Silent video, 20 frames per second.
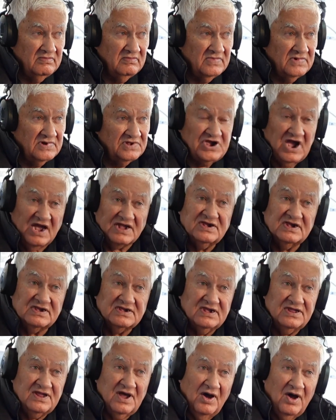judges
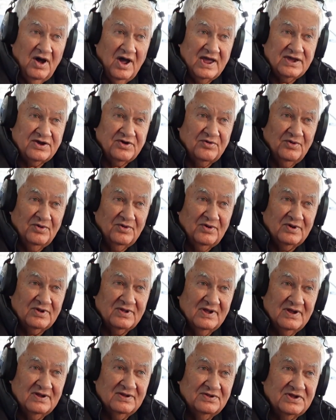in the High
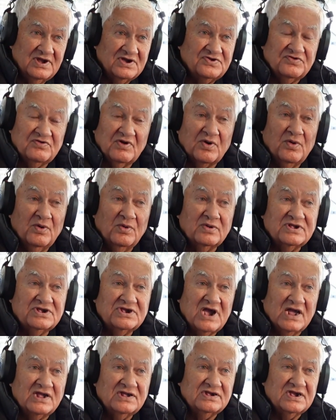Court, district court
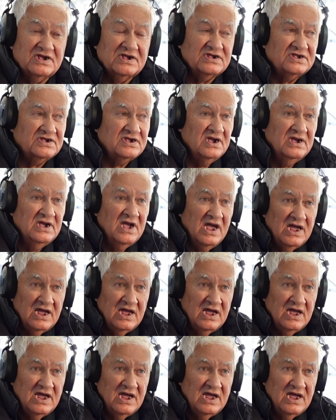judges, so